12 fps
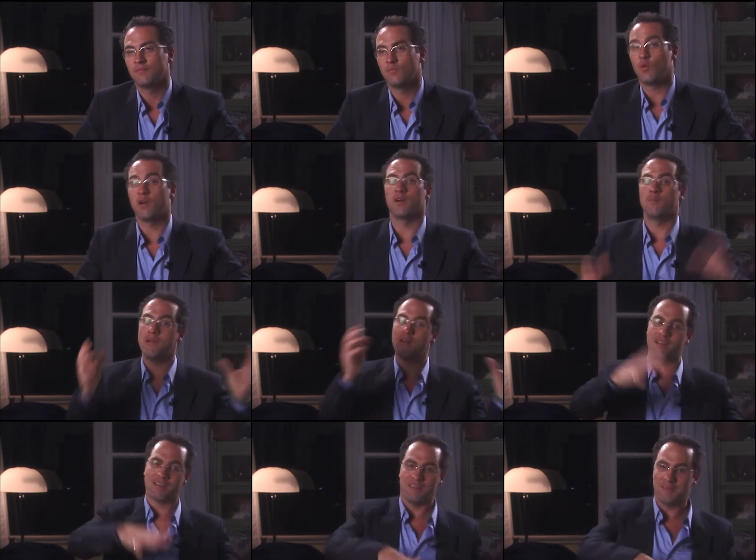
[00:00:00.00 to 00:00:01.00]
where in
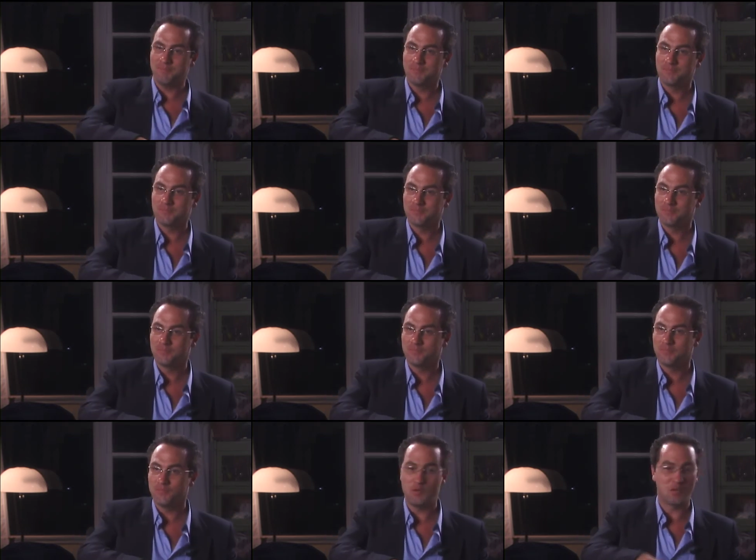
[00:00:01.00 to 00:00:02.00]
america
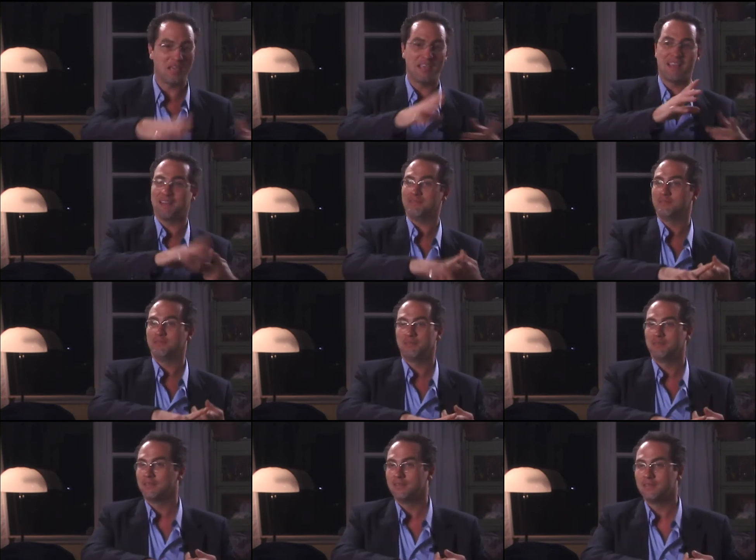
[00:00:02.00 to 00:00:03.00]
you can't
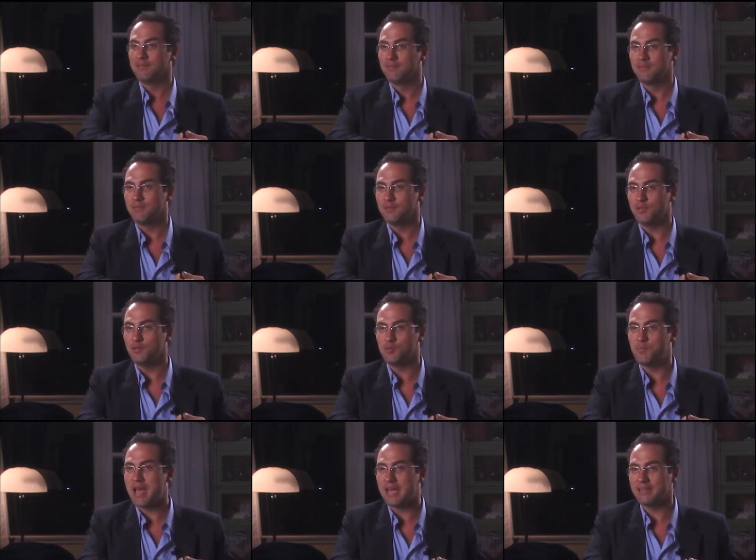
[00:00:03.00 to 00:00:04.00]
use
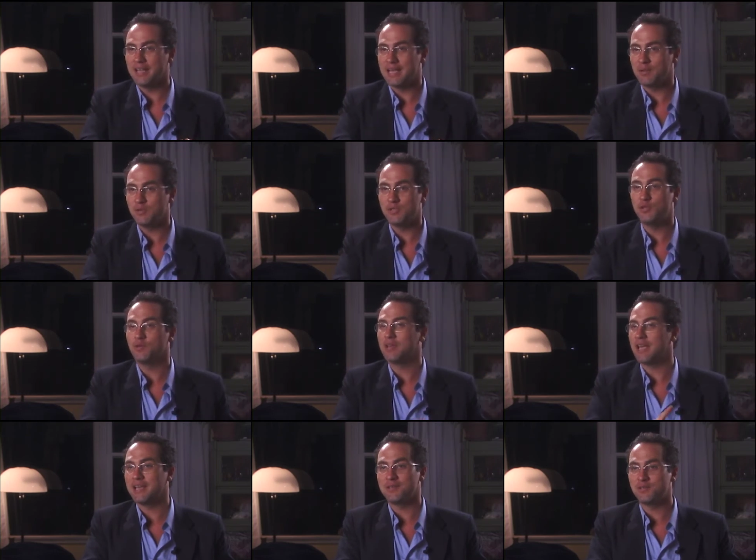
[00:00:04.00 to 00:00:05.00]
bad language you
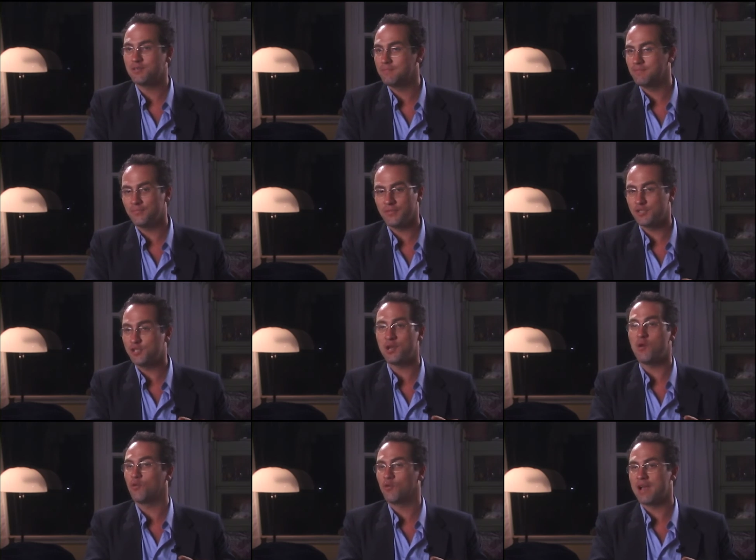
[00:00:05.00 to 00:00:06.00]
can't
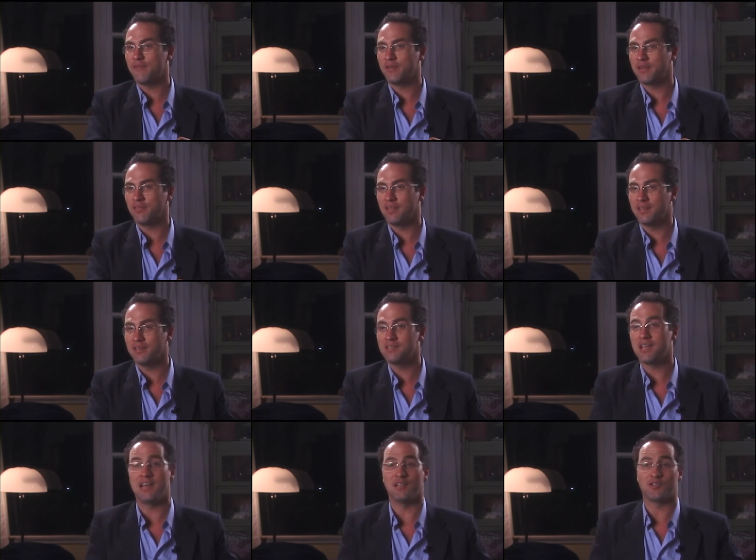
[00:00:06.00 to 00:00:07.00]
show graphic things
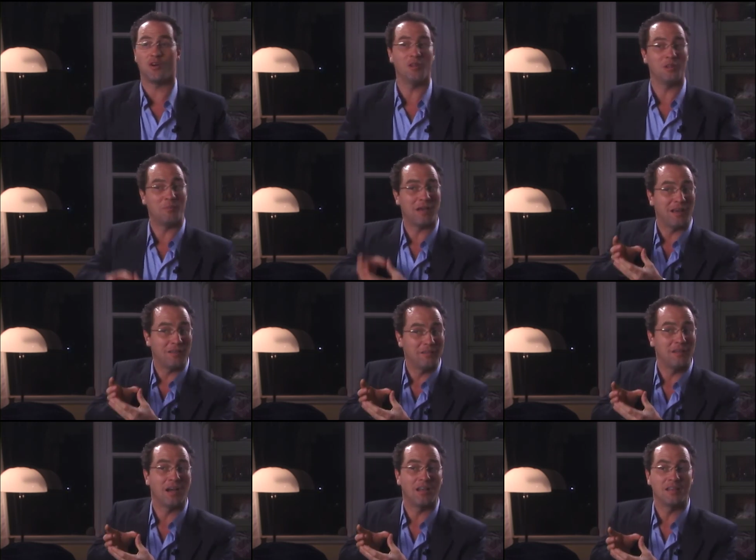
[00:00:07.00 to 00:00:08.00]
and it's all about
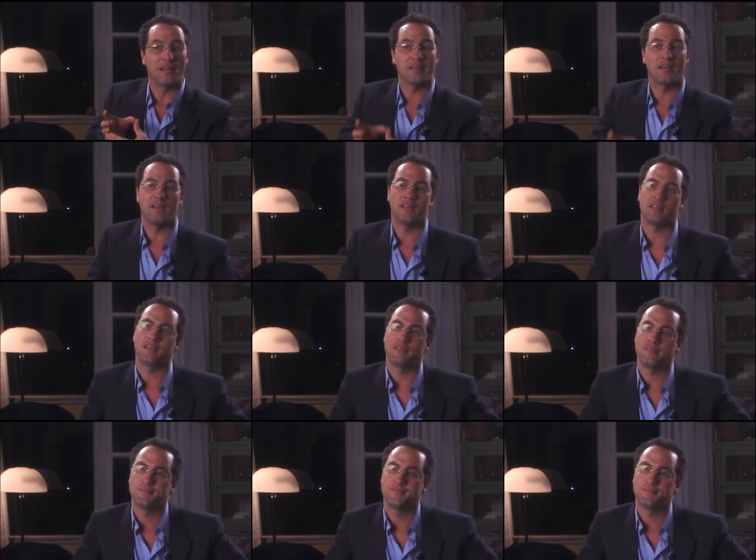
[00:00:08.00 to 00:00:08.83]
i like heineken